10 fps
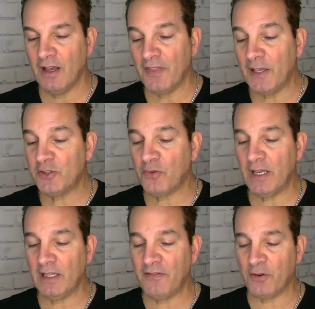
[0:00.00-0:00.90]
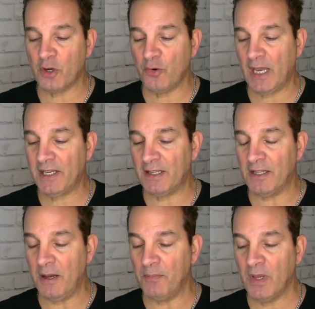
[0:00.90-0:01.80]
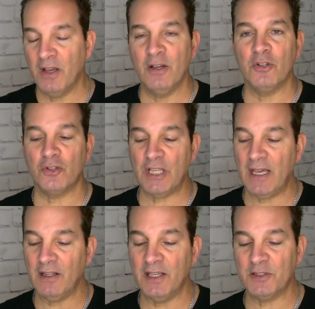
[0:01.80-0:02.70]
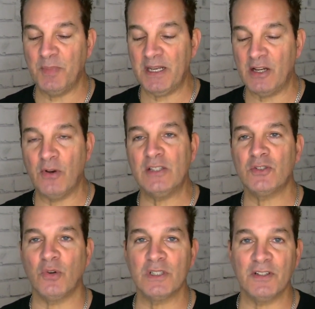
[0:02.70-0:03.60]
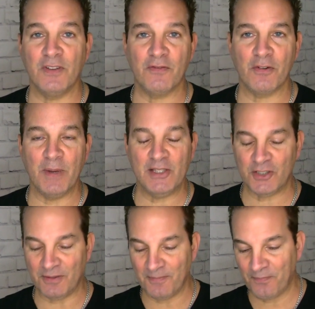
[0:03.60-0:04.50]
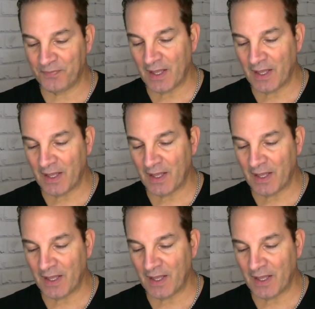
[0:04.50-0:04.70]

Thanks greatly for creating them. Your channel has been a great source of information.